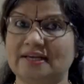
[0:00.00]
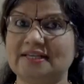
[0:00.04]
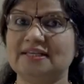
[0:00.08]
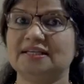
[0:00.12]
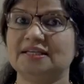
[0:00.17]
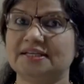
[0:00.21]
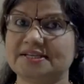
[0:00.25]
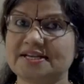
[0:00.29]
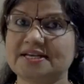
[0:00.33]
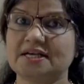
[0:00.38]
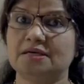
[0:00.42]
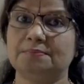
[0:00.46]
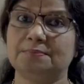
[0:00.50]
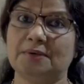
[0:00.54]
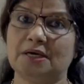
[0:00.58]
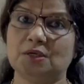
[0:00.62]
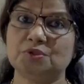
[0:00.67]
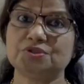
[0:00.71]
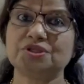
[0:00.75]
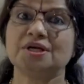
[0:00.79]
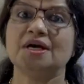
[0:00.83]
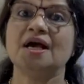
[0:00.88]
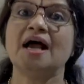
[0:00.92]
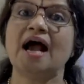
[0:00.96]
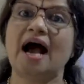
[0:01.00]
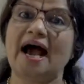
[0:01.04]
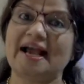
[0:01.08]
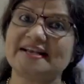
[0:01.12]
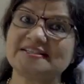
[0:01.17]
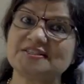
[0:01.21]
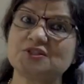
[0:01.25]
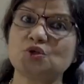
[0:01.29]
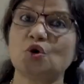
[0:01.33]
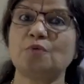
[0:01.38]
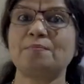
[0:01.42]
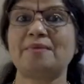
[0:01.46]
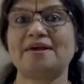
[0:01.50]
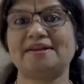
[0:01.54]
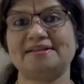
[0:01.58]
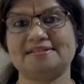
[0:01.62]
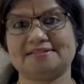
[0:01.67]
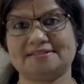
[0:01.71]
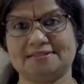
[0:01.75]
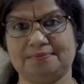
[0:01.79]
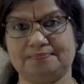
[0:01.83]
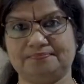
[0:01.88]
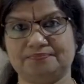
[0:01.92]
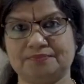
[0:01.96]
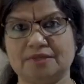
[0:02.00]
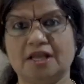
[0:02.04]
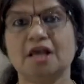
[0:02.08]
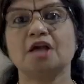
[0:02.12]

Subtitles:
learning about isomerism,